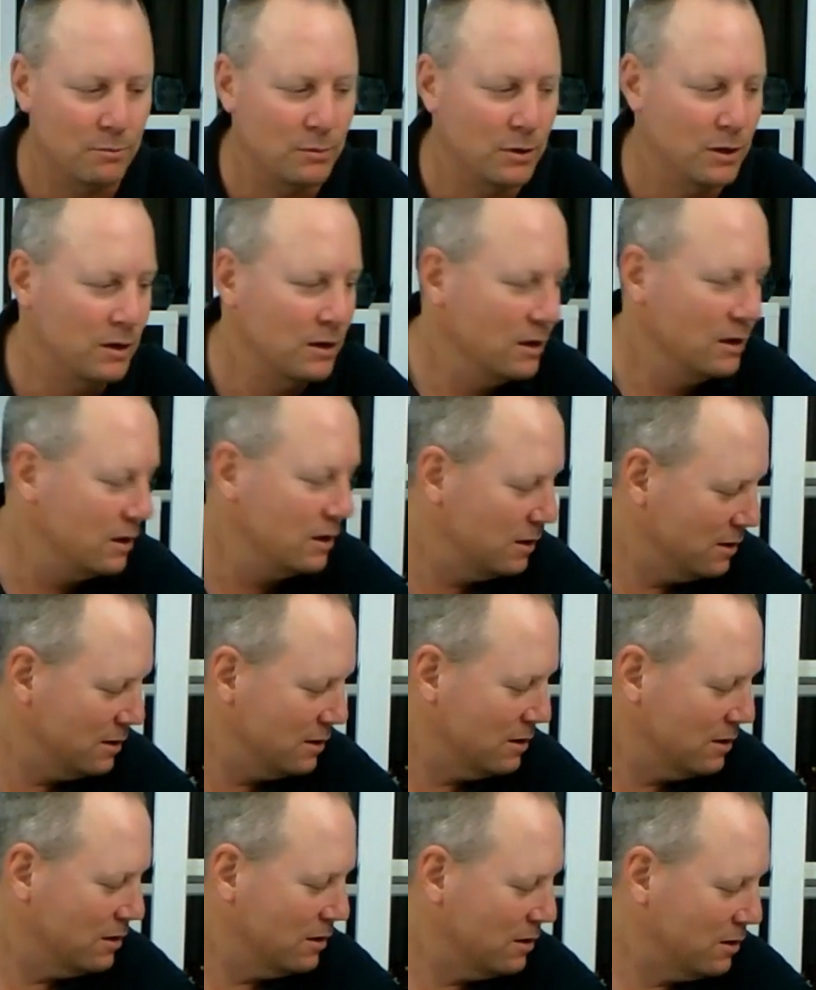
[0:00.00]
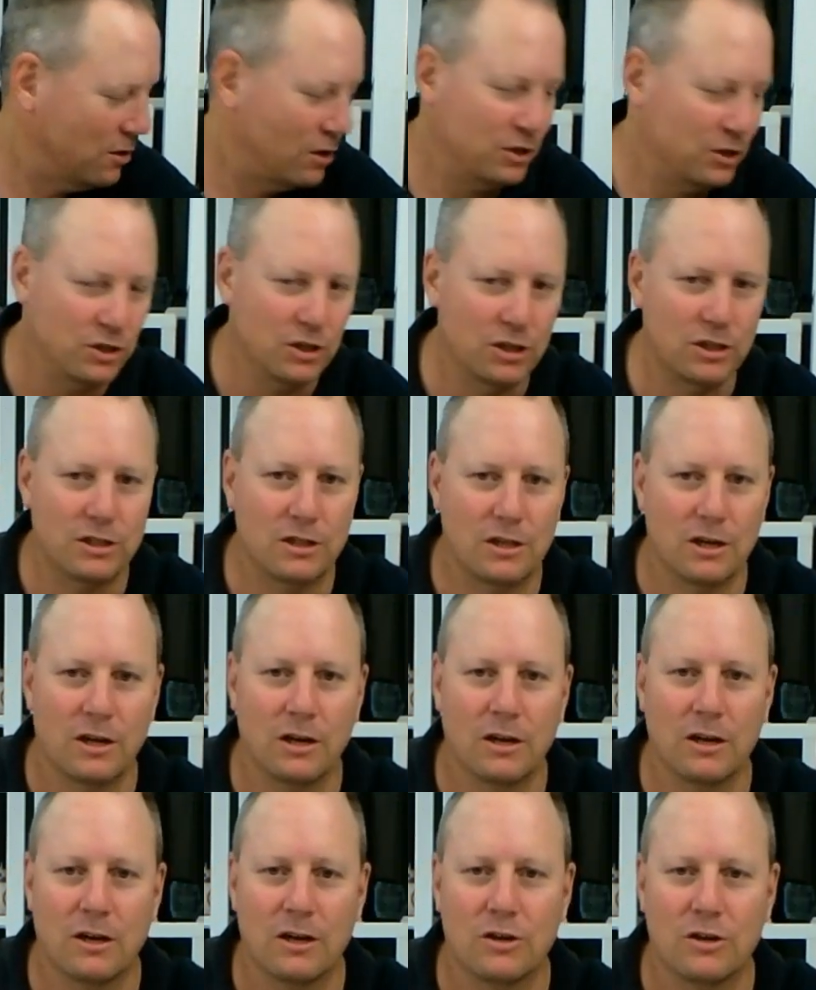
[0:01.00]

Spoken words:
But like just to